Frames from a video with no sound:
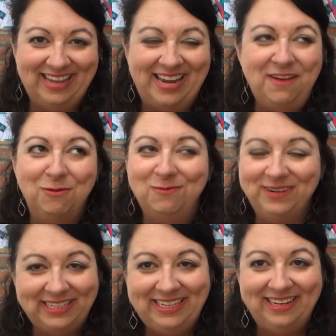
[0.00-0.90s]
never
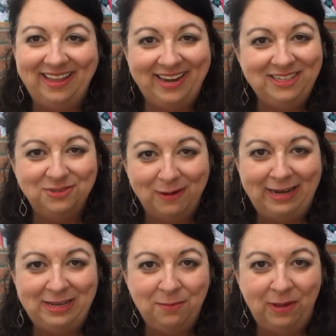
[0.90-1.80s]
really liked
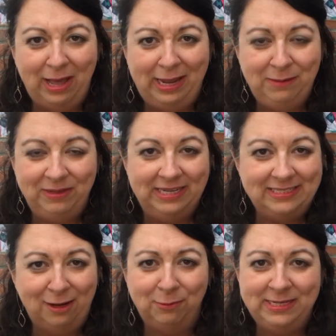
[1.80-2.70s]
riding a bike because
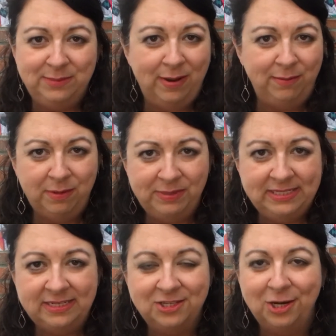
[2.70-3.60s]
it always made my
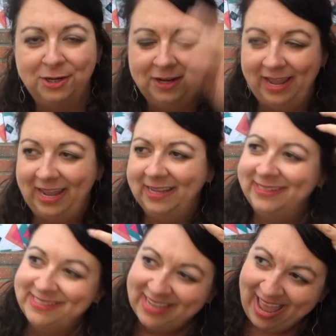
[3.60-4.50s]
business hurt,
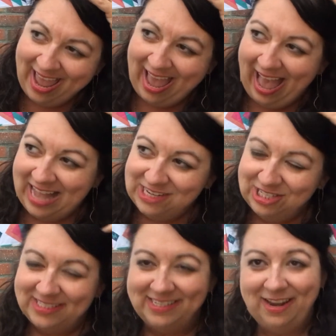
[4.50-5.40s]
and I
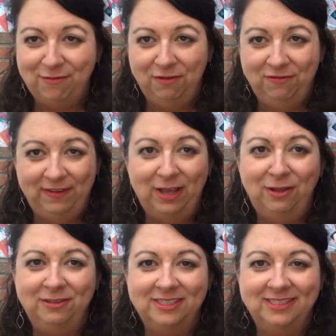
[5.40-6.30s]
just never
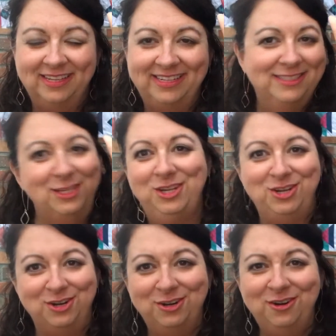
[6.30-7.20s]
felt like
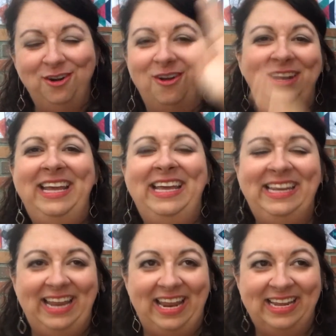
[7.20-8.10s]
secure on
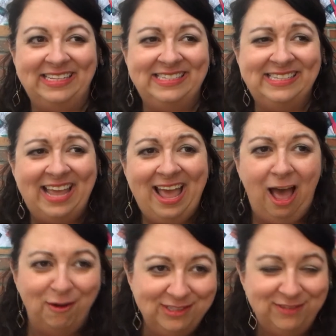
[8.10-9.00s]
it, and
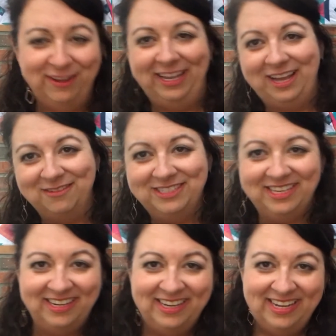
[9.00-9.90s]
I always felt like I was
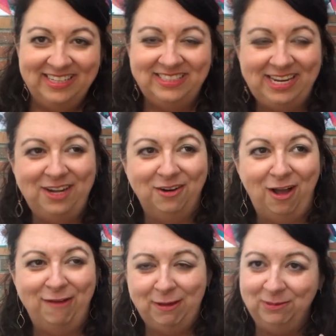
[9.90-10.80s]
gonna teeter
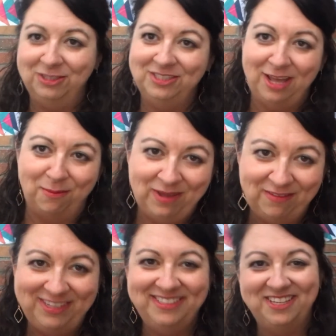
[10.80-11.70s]
off. I'm a little top
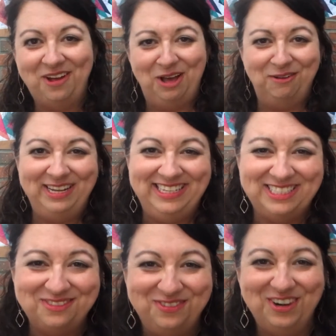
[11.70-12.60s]
heavy, so I
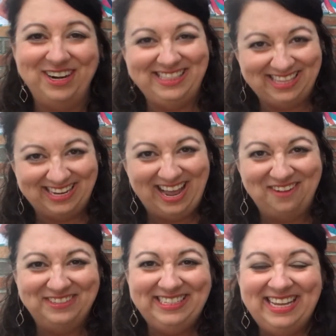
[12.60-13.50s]
always worried that I
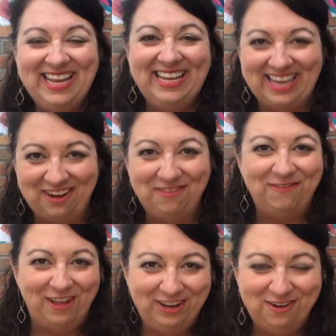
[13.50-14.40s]
would kind of
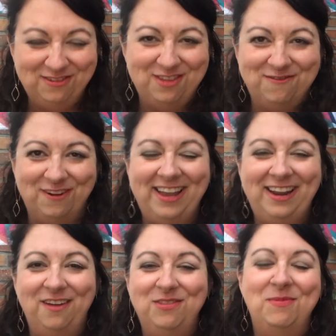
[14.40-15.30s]
fall over the front
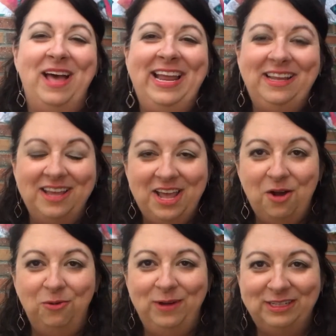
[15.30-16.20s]
of the bike.
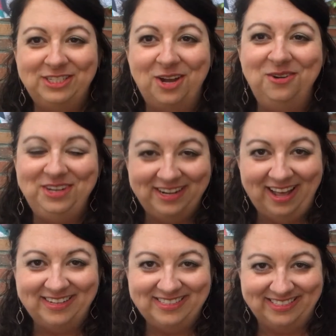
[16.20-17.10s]
Well, Tony and
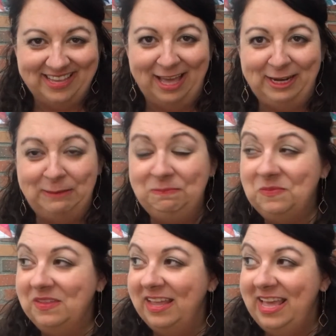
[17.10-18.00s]
I decided
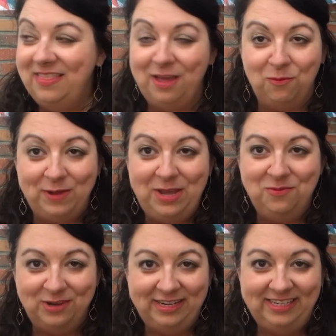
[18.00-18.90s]
that we
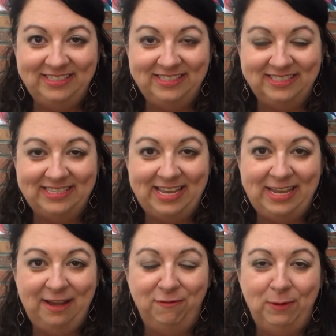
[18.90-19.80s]
wanted to
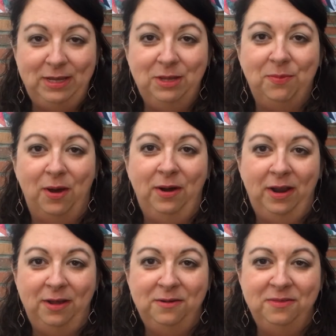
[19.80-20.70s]
see if we could
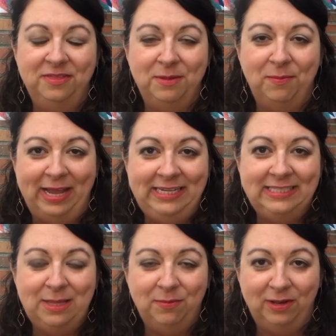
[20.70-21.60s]
borrow the bikes
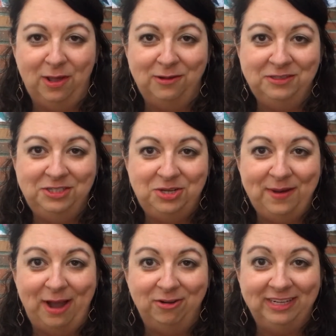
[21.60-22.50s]
that belong to
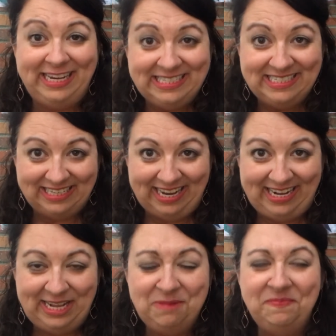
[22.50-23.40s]
our
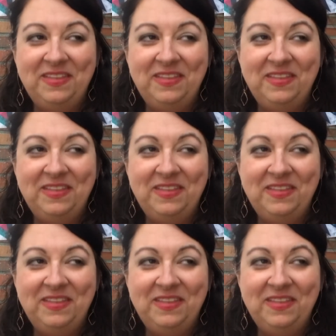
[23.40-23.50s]
landlady